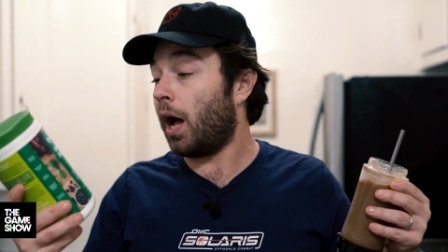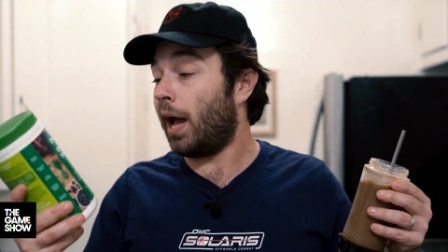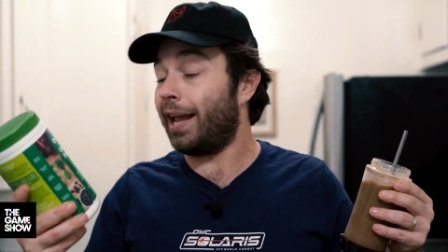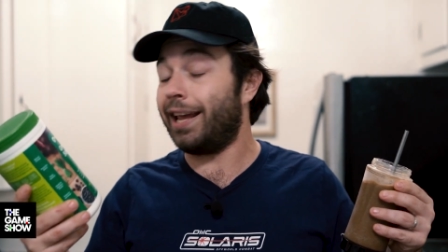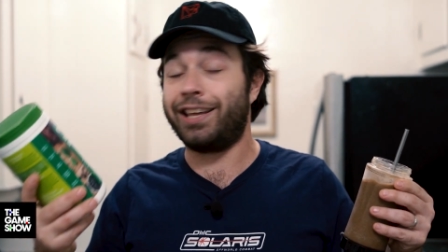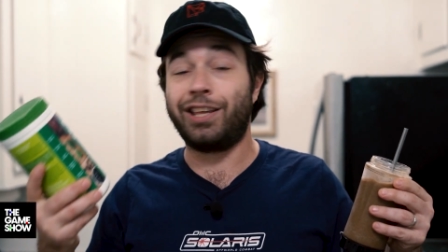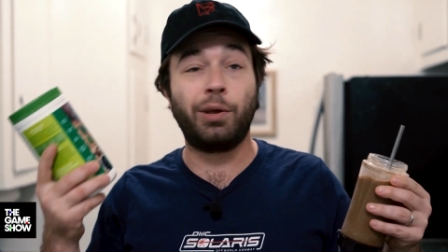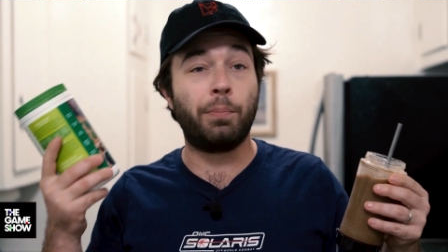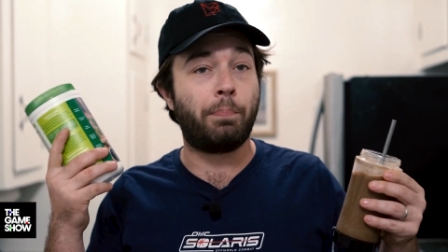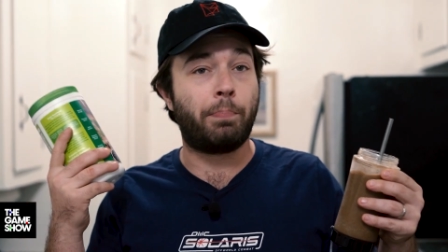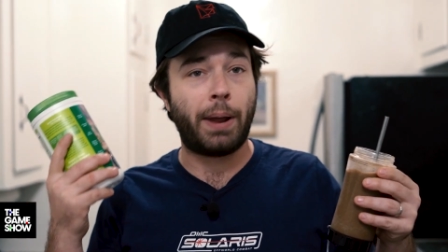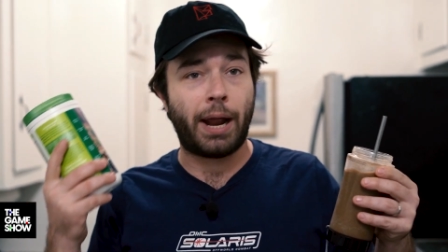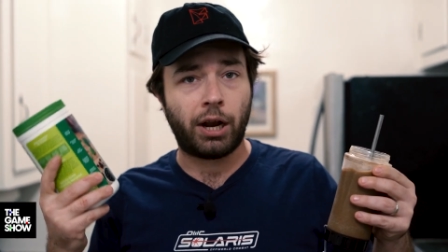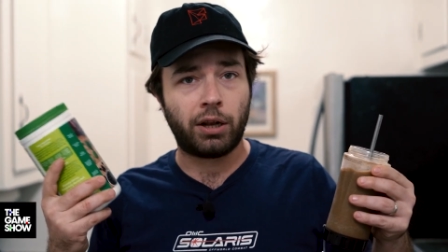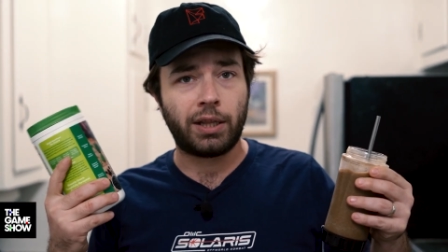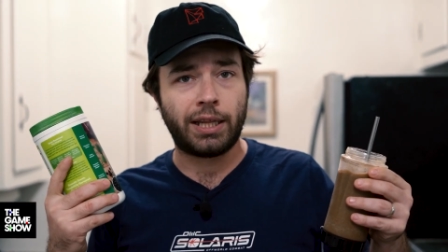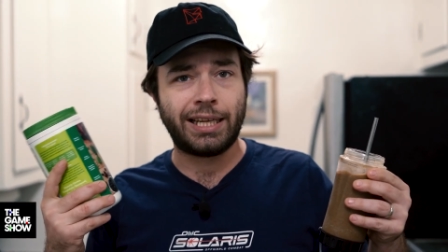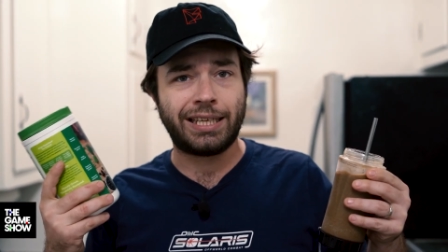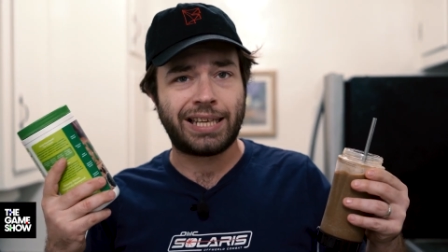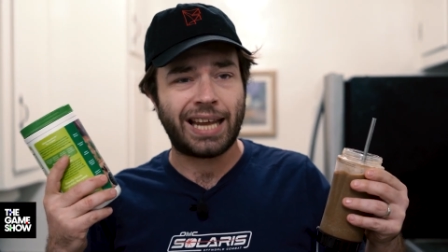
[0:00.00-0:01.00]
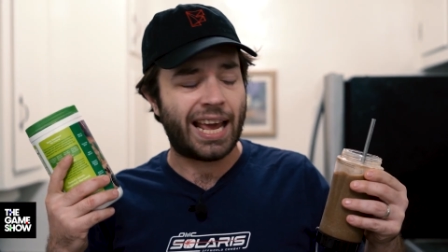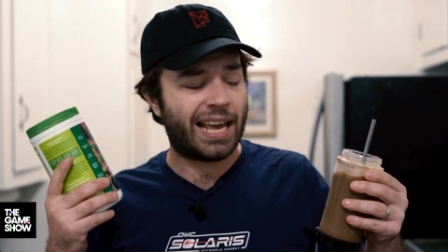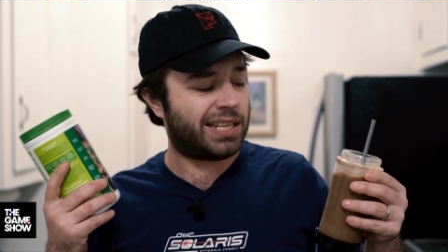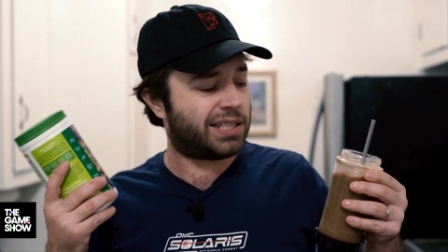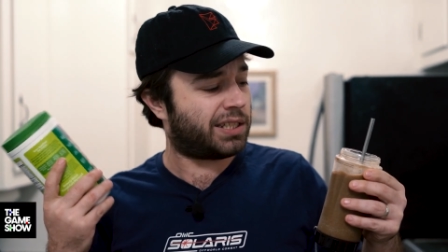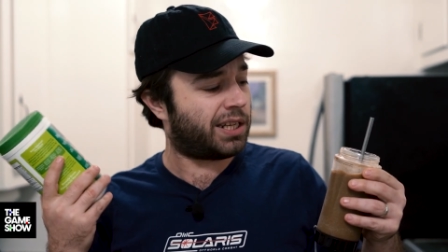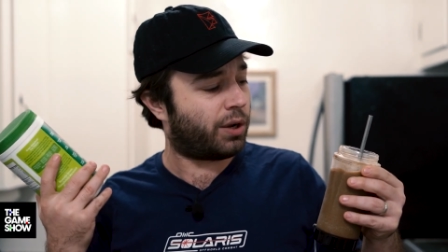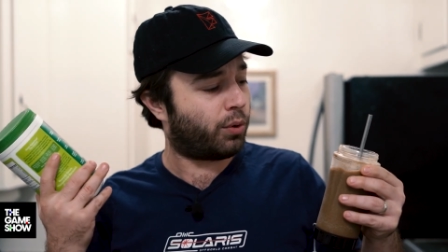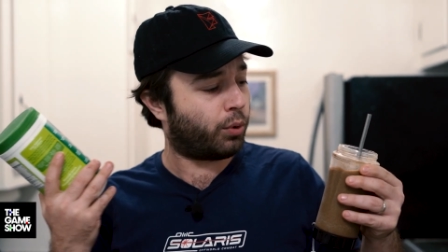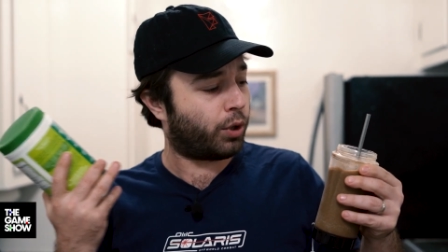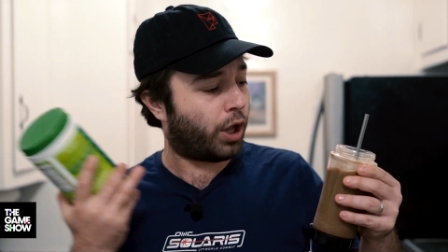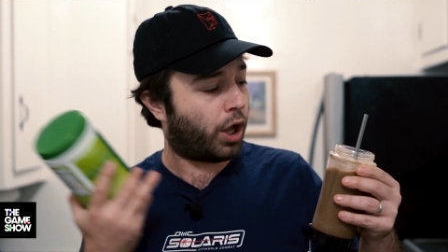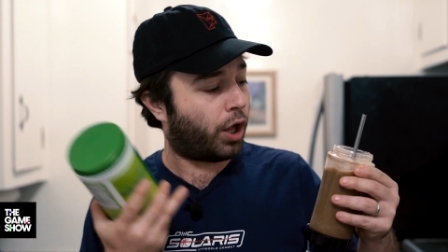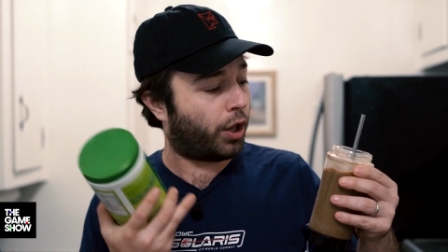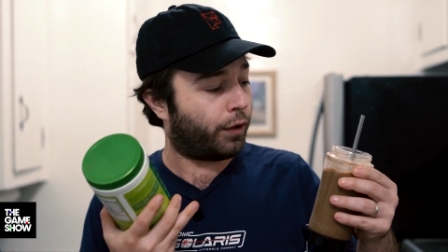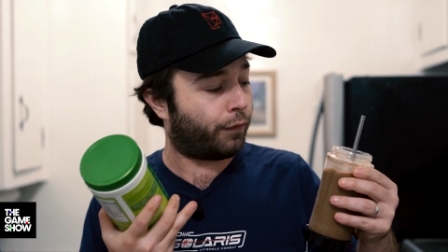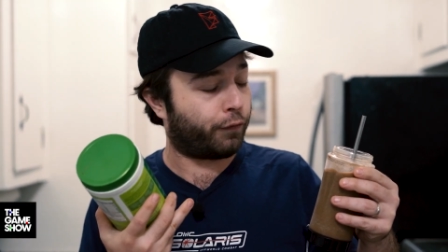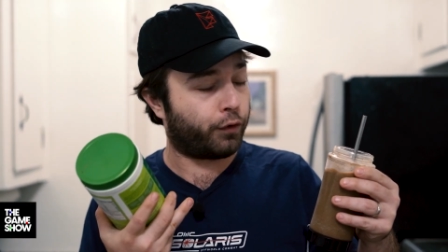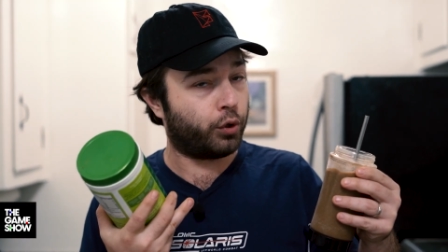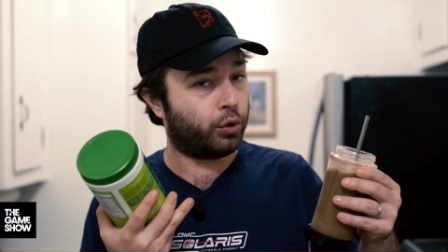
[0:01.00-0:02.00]
You barely taste it with
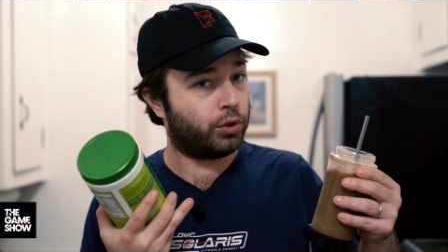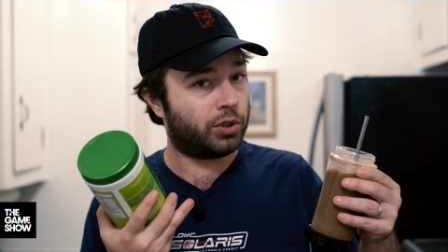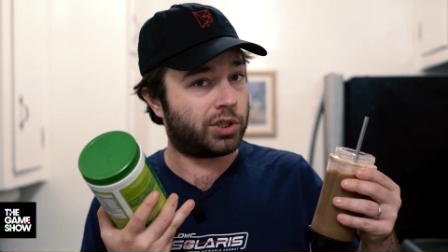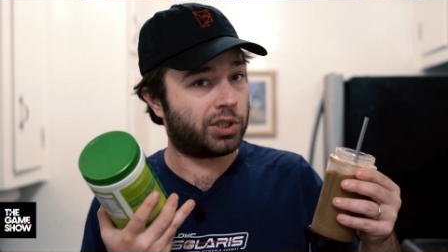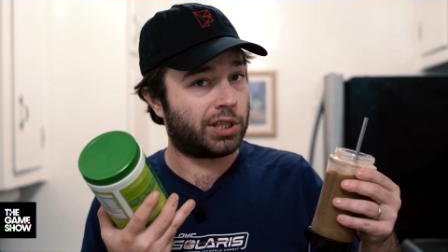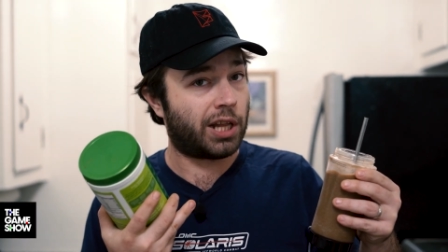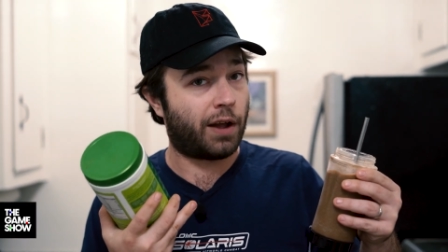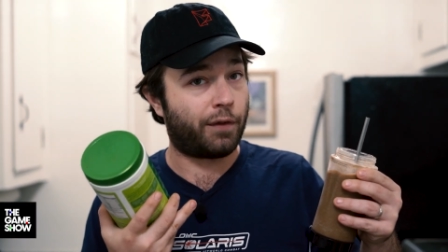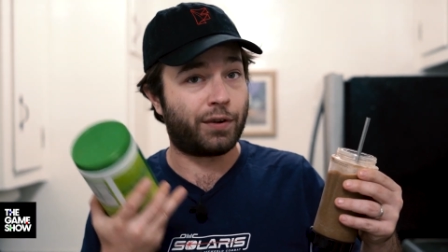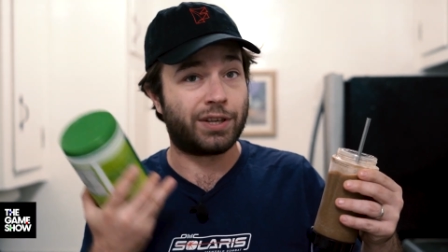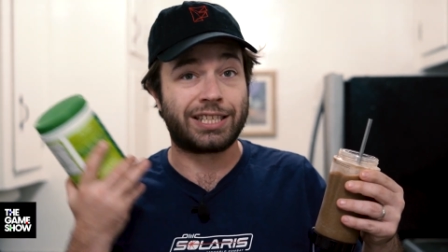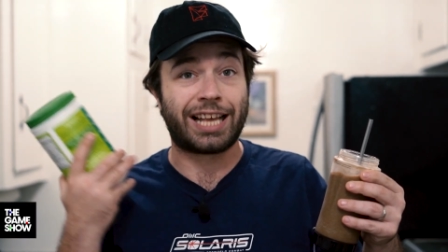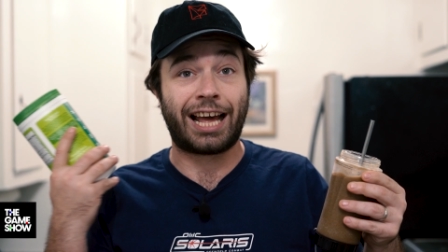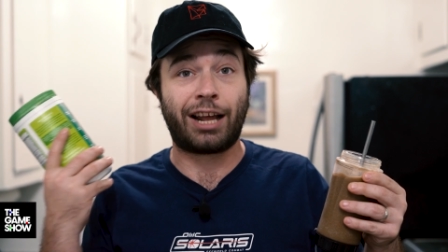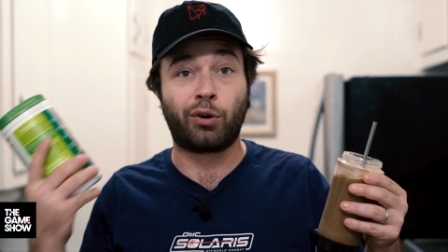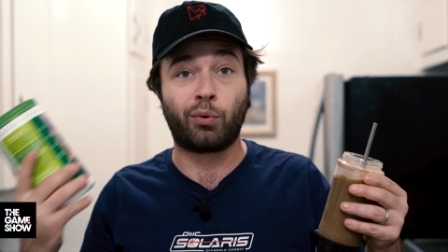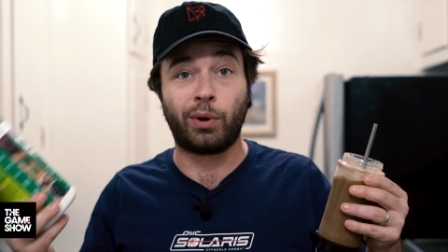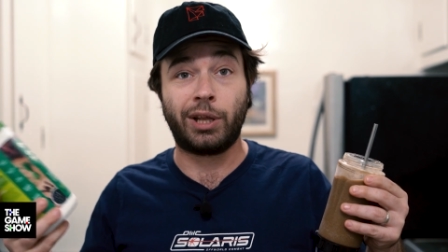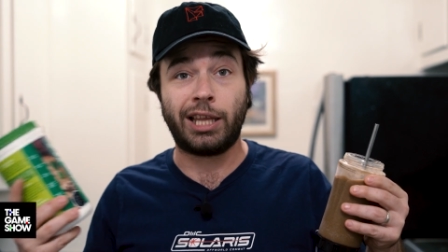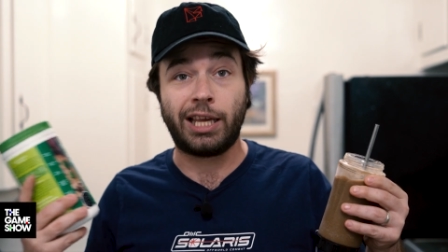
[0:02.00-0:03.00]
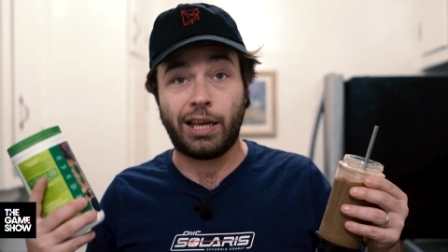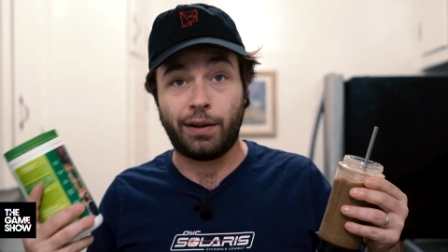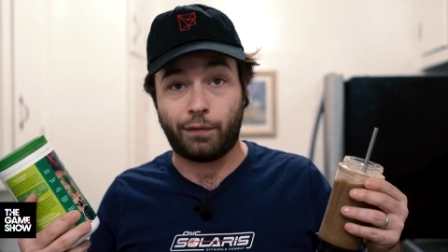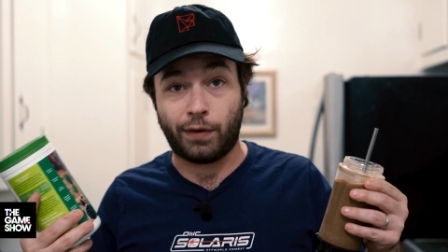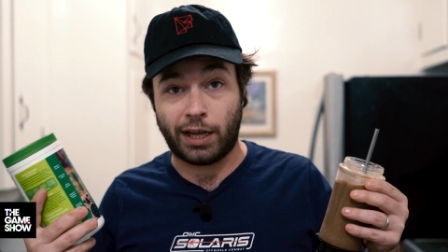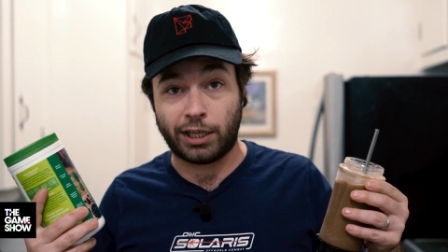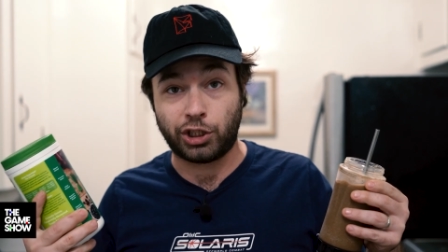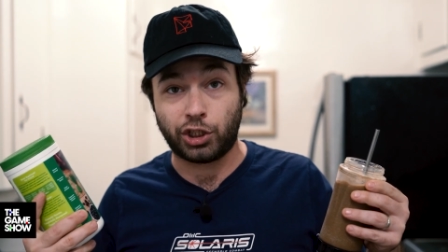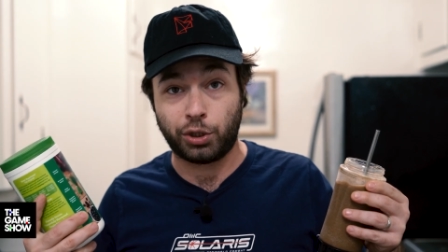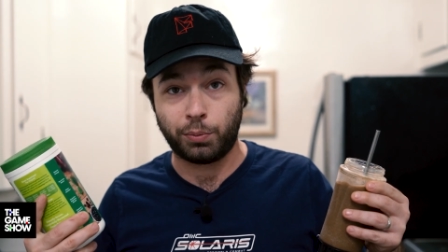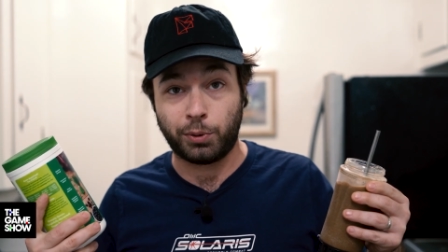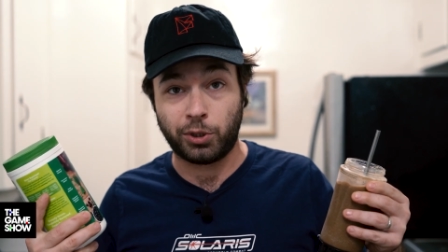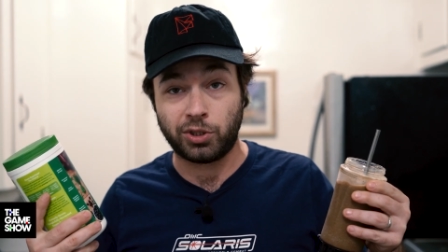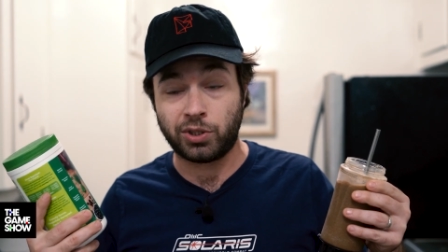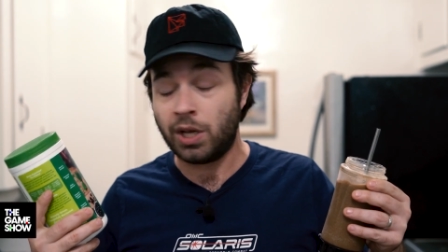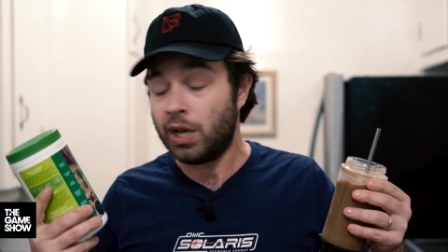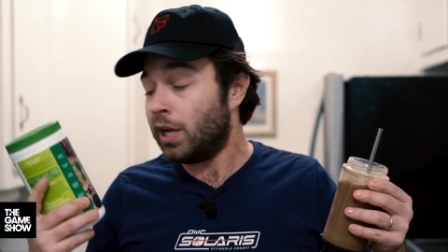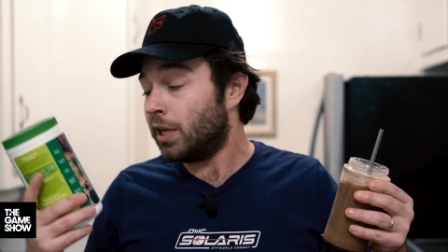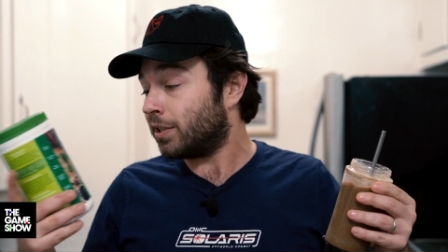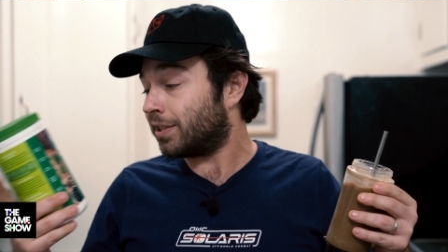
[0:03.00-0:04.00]
all the fruit and stuff because I don't really eat vegetables.